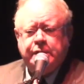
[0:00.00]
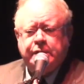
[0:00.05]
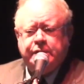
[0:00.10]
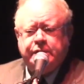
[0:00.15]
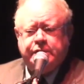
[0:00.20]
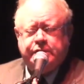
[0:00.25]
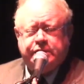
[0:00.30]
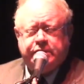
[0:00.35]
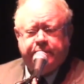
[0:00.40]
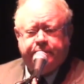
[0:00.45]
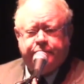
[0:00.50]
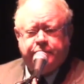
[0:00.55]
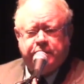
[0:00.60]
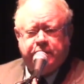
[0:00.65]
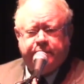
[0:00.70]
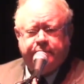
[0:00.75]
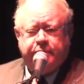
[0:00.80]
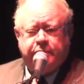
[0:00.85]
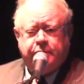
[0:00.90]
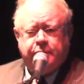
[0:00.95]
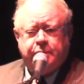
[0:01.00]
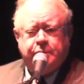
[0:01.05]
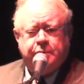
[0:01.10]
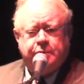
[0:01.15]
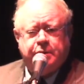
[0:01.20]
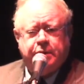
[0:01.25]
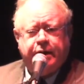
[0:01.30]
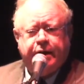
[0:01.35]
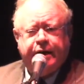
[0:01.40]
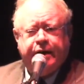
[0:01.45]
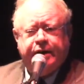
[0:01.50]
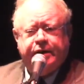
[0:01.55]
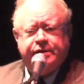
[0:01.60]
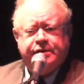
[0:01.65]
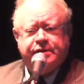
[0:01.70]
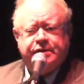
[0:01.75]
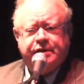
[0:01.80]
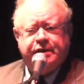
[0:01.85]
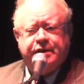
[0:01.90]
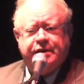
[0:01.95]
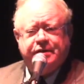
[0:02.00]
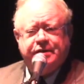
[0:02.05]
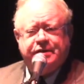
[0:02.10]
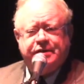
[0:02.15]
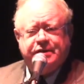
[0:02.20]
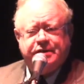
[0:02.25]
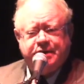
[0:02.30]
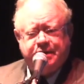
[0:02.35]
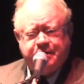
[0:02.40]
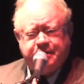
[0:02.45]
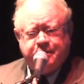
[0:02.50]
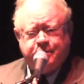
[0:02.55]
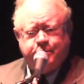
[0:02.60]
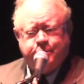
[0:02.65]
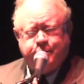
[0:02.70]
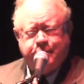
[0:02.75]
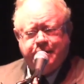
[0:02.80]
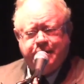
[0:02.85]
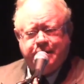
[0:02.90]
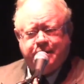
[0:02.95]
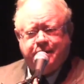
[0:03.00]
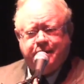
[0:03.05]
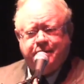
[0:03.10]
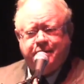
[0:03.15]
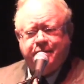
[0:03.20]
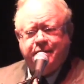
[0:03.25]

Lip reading: in September, as in a single week,